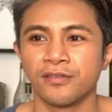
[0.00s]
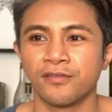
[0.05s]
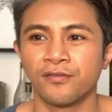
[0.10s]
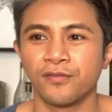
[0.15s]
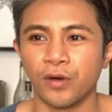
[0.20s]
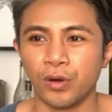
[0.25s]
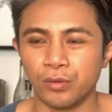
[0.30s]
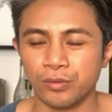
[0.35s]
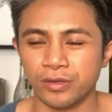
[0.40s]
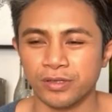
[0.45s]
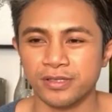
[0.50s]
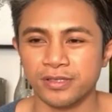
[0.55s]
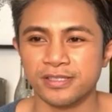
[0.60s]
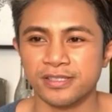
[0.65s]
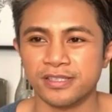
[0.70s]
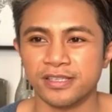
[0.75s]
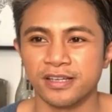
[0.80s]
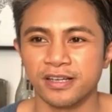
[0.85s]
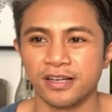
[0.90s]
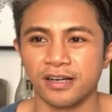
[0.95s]

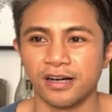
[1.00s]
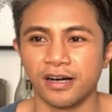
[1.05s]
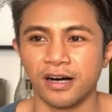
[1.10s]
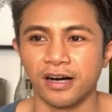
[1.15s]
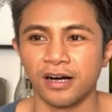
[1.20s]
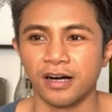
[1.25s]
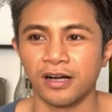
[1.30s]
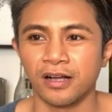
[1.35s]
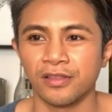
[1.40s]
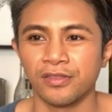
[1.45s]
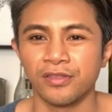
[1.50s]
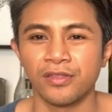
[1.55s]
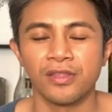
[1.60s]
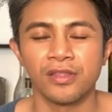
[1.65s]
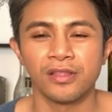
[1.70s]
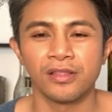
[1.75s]
focus on